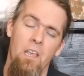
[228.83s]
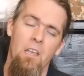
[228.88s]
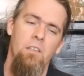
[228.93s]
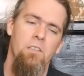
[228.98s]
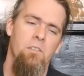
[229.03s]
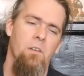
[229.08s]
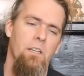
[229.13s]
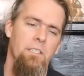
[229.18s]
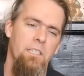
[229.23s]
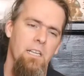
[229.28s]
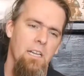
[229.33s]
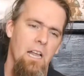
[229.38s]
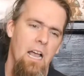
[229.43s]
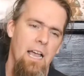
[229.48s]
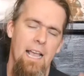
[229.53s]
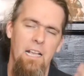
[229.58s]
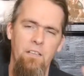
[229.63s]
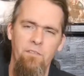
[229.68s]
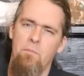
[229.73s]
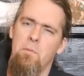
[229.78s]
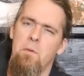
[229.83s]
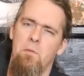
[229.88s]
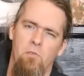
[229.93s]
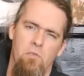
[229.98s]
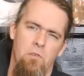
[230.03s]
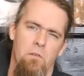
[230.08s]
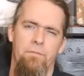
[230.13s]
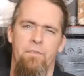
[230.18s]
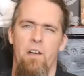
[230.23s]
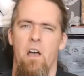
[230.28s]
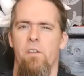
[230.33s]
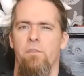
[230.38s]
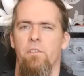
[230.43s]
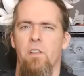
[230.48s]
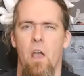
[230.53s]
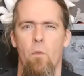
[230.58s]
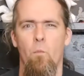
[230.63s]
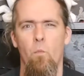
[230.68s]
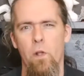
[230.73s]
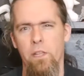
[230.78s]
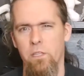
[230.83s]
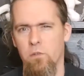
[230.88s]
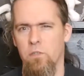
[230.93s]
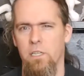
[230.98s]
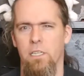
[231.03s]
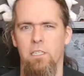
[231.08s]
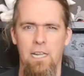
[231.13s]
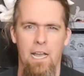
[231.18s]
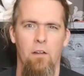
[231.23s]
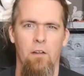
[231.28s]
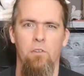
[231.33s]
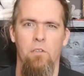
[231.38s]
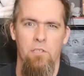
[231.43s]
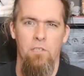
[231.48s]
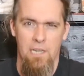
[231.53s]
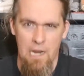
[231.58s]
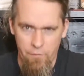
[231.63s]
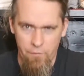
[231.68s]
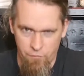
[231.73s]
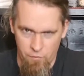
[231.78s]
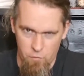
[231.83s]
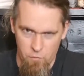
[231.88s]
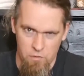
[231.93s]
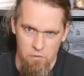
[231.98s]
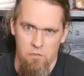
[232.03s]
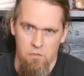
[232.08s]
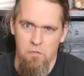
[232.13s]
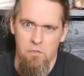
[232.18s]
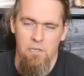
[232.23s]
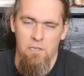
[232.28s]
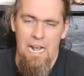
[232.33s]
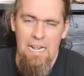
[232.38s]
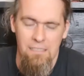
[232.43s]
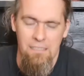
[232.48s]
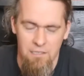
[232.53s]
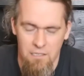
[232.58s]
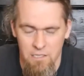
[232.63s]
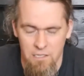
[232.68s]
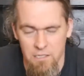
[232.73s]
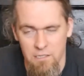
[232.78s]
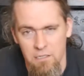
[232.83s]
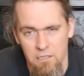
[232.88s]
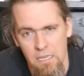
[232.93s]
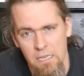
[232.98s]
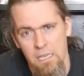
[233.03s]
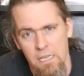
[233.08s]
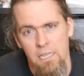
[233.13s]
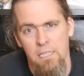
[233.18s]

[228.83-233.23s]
So I asked for people's top 5 and whittled it down using everyone's answers